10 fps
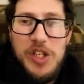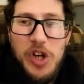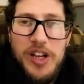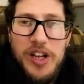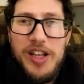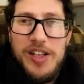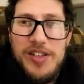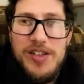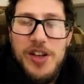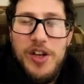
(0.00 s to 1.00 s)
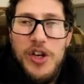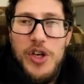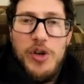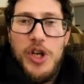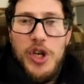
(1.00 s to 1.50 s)
target because
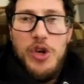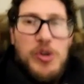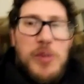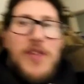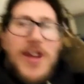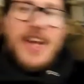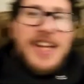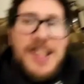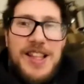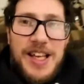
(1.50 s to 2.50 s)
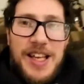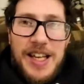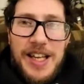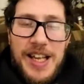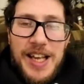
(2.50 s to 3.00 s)
you could accuse me of
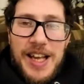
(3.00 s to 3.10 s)
anything